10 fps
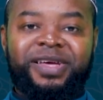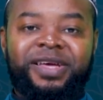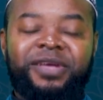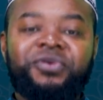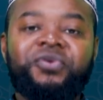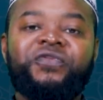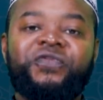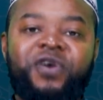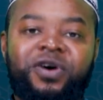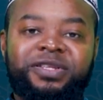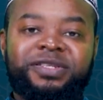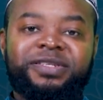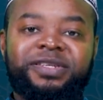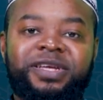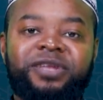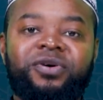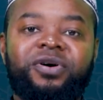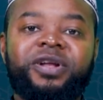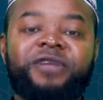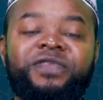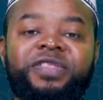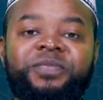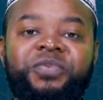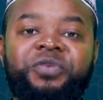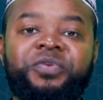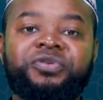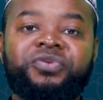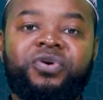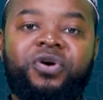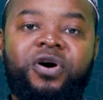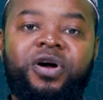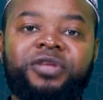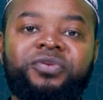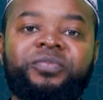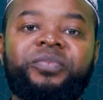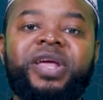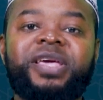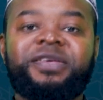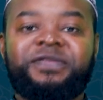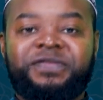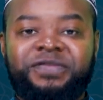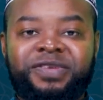You fought in order for the people to call you brave.